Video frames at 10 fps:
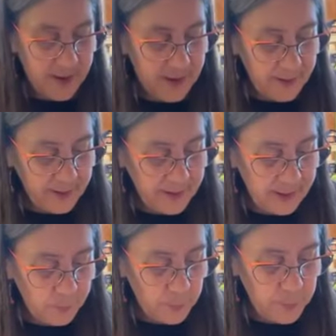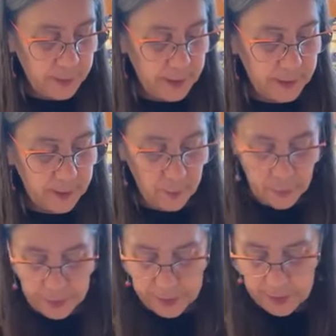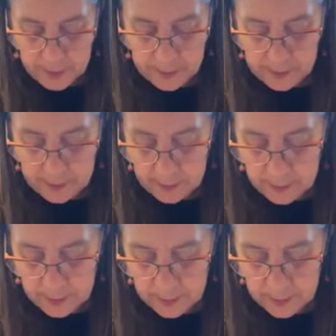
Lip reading: All right, let's see what we're going to get with this.